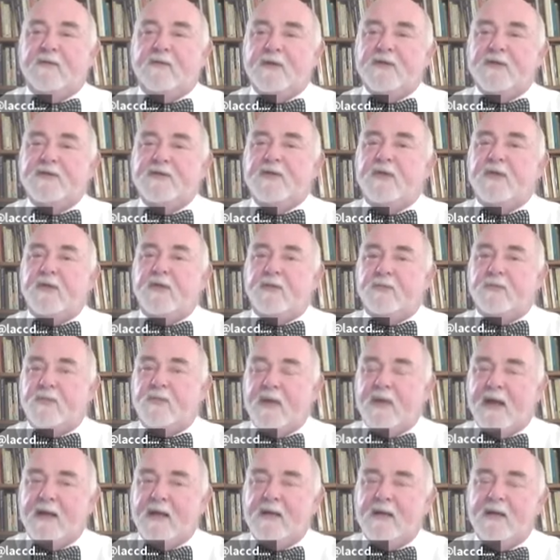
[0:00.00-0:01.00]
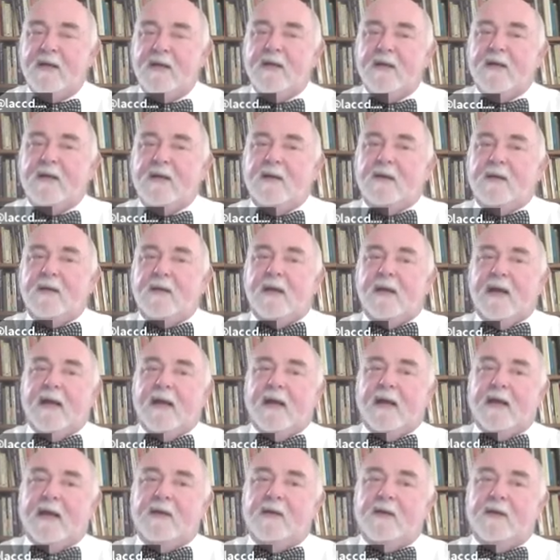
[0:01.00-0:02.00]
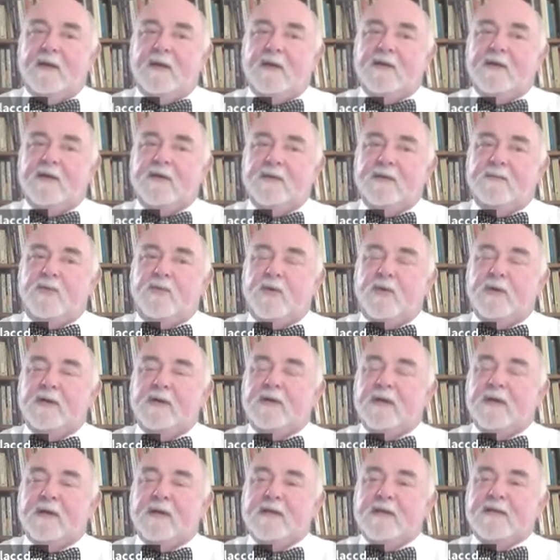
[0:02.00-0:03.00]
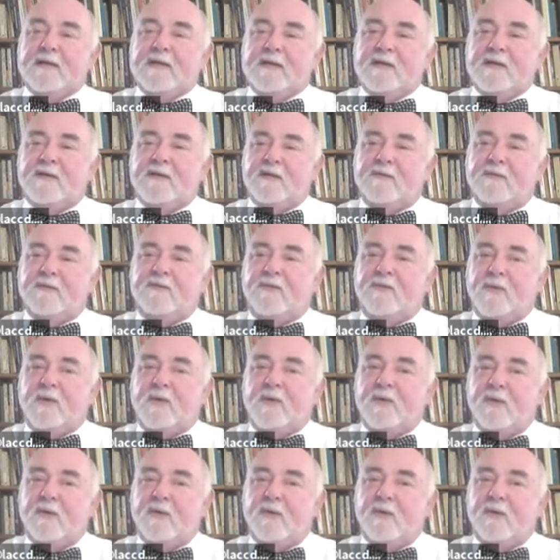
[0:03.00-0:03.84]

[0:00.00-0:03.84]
There's a thread, and you know it's important to listen for